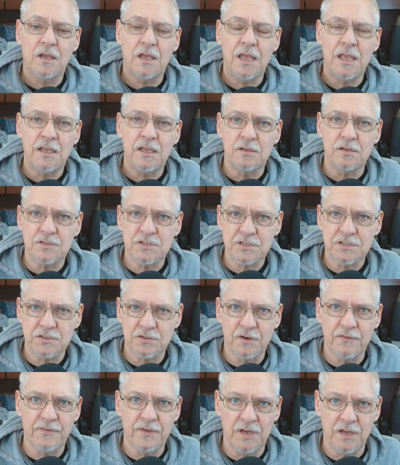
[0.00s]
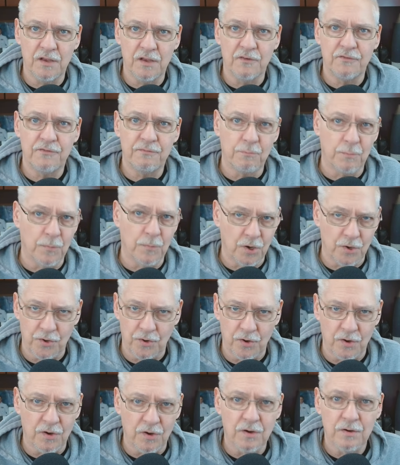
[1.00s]
a conservative
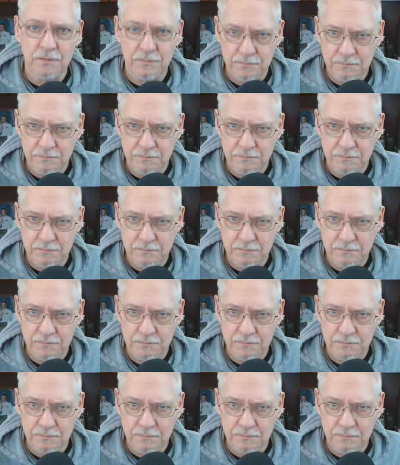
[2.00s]
murderer.